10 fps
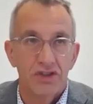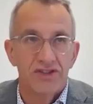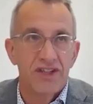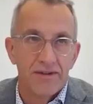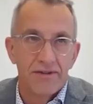
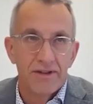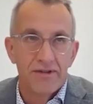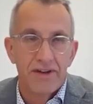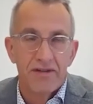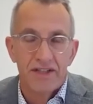the, the
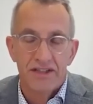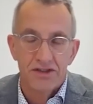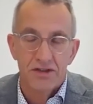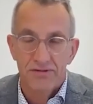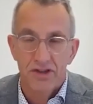
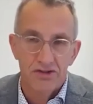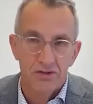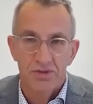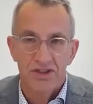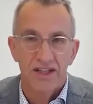variation of
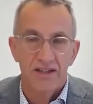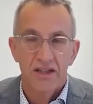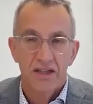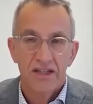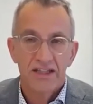classrooms can
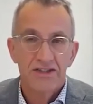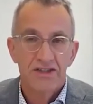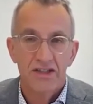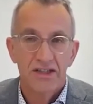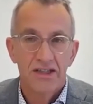
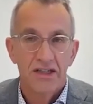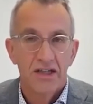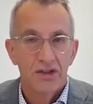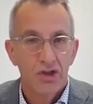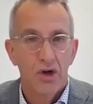easily
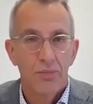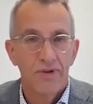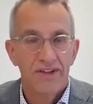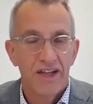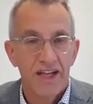cope
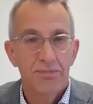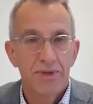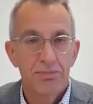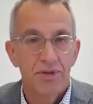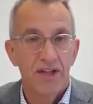with eight
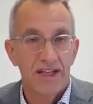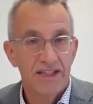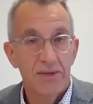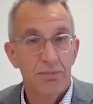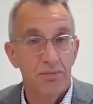people and
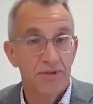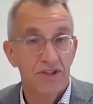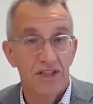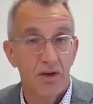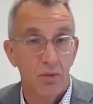keep up
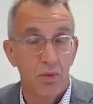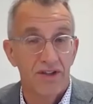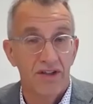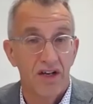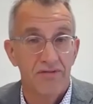the uh, one
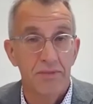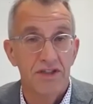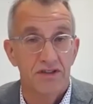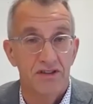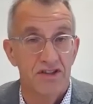and a half
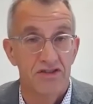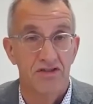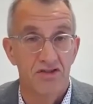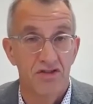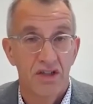meter
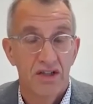distance.